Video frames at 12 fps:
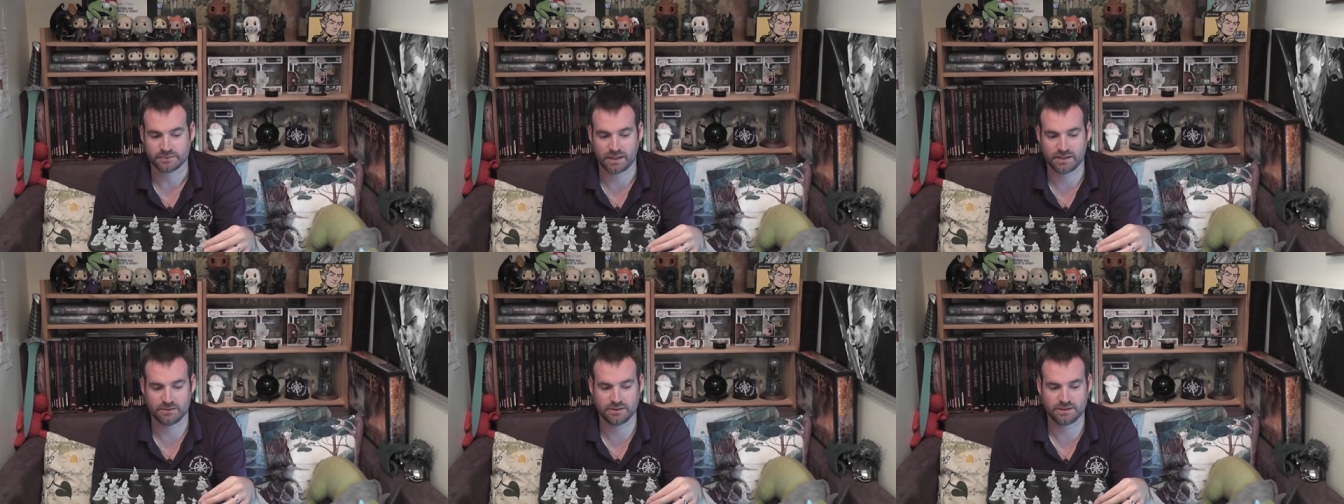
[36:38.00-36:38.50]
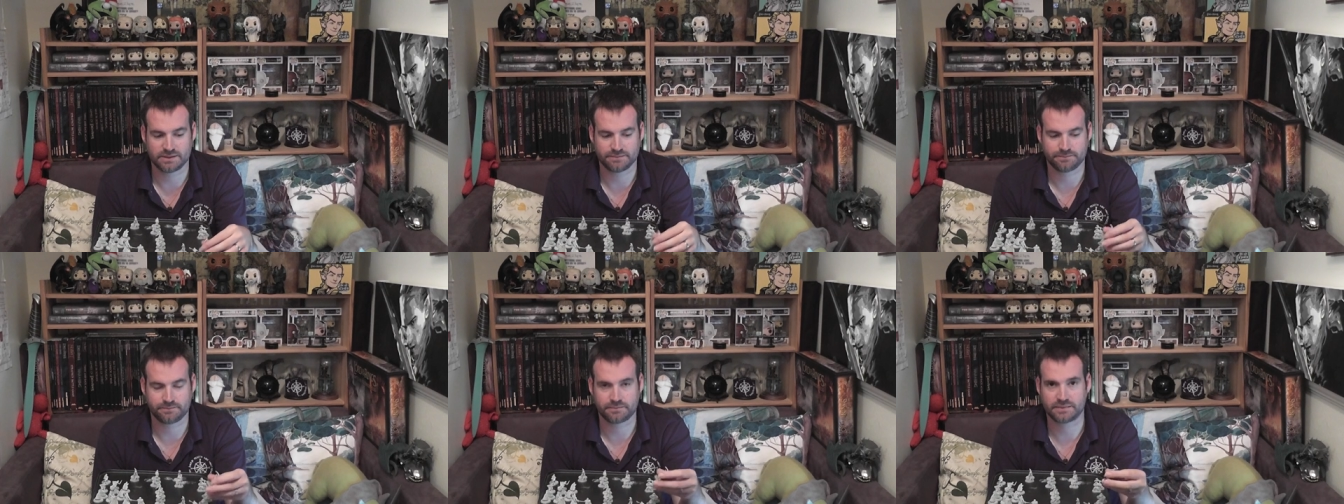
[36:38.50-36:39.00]
And it was
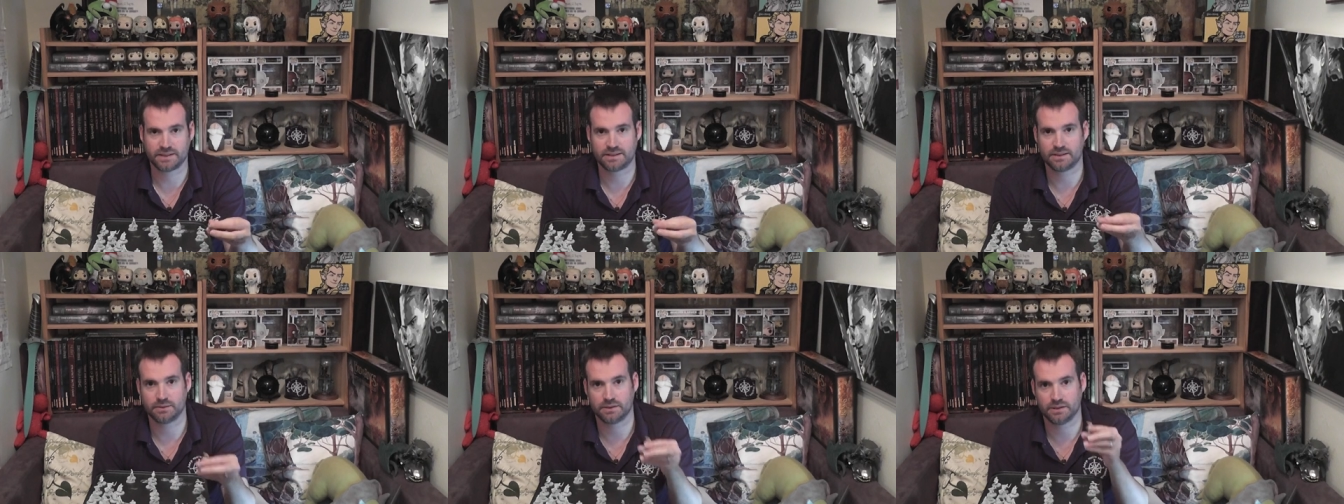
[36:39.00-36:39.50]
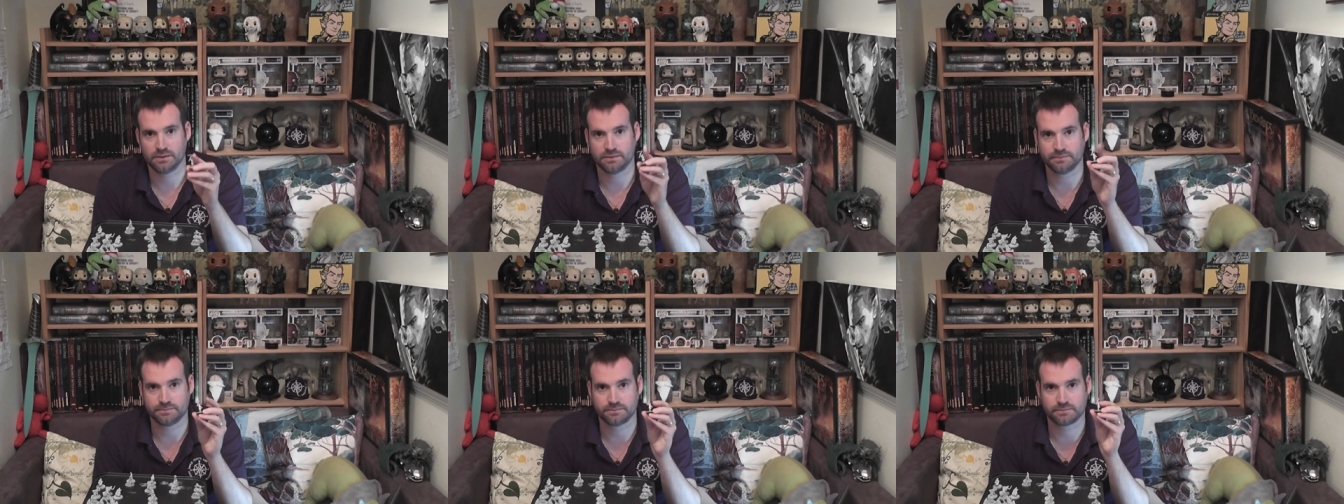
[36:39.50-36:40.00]
this little dude,
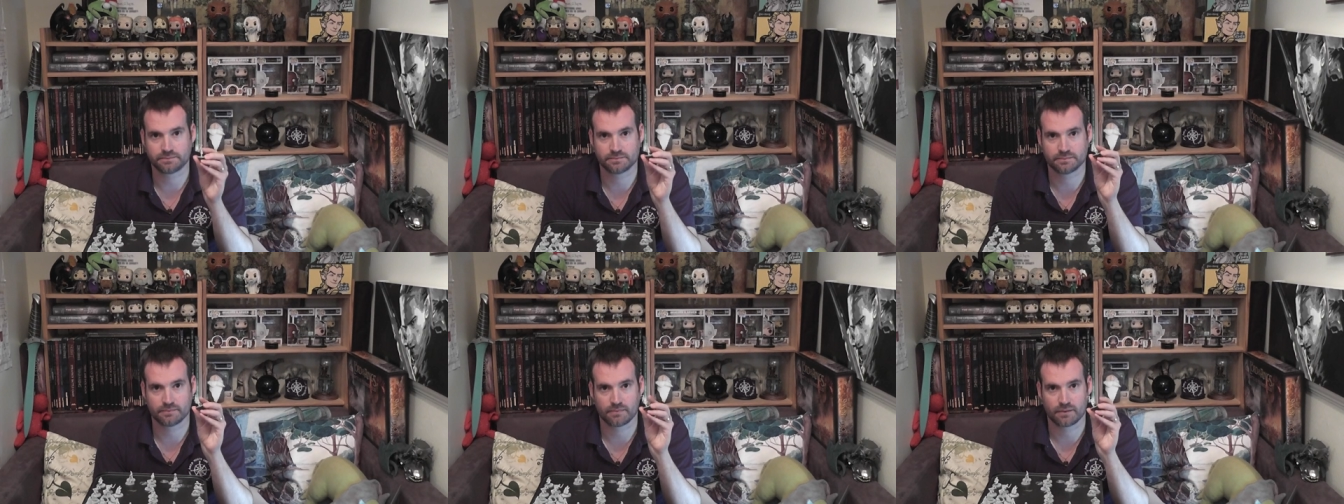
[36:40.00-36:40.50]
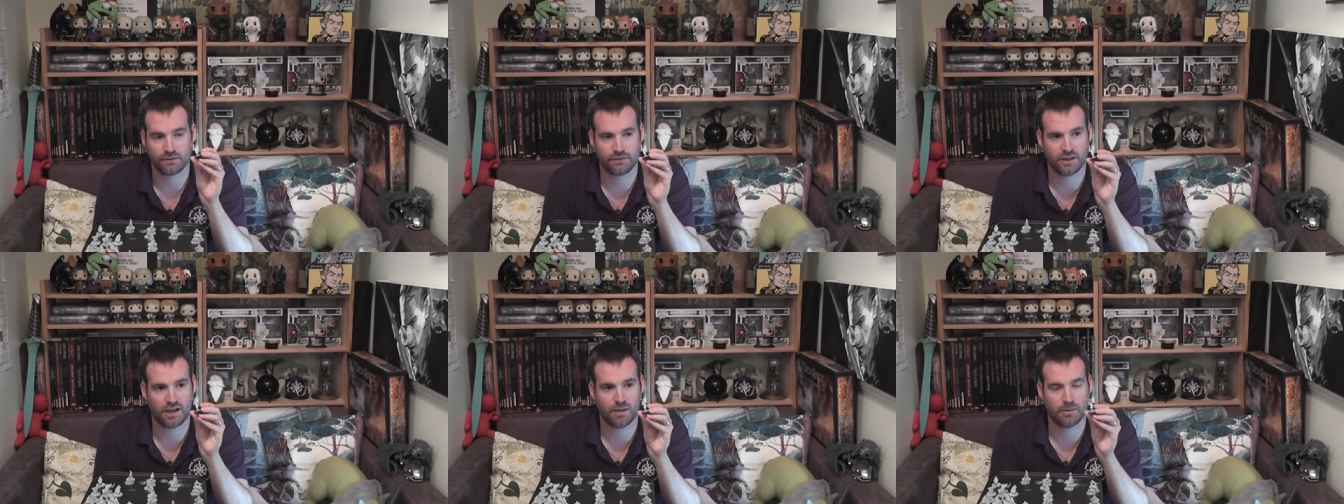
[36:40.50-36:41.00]

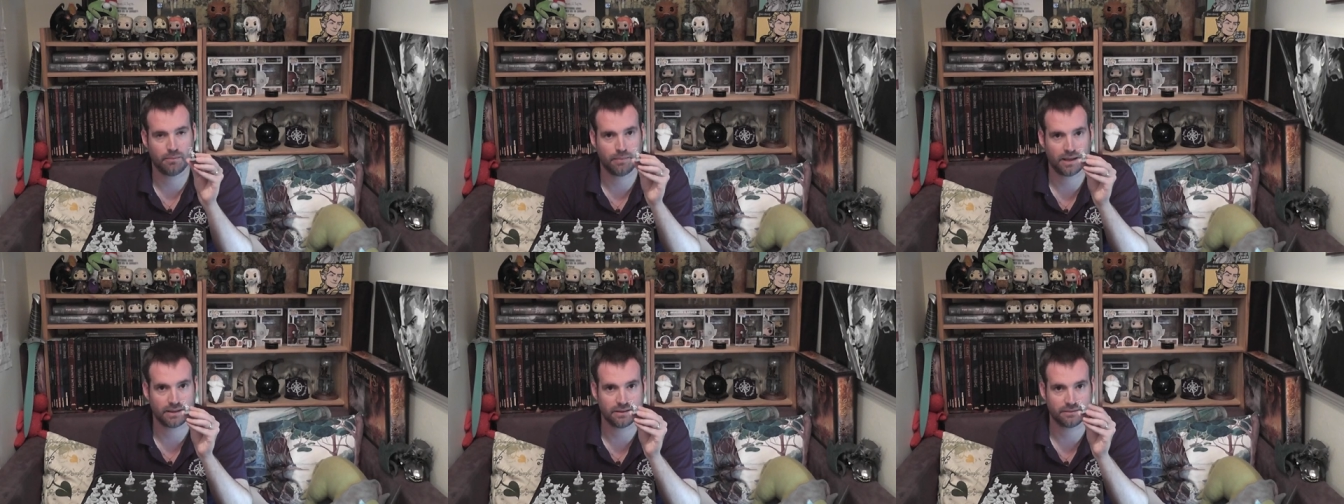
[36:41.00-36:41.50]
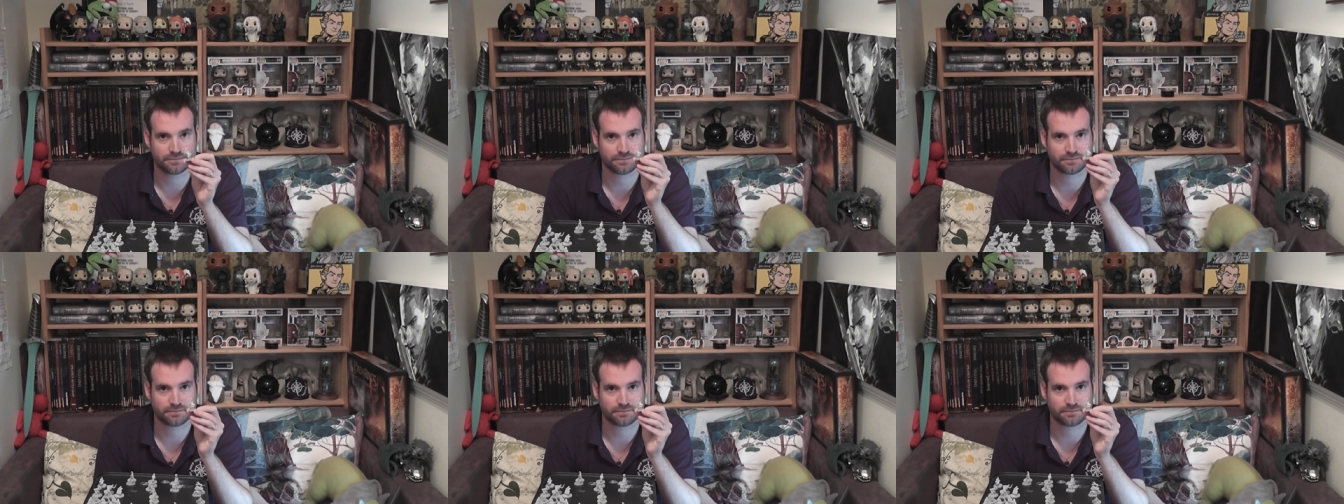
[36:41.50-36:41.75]
Farmer Maggot.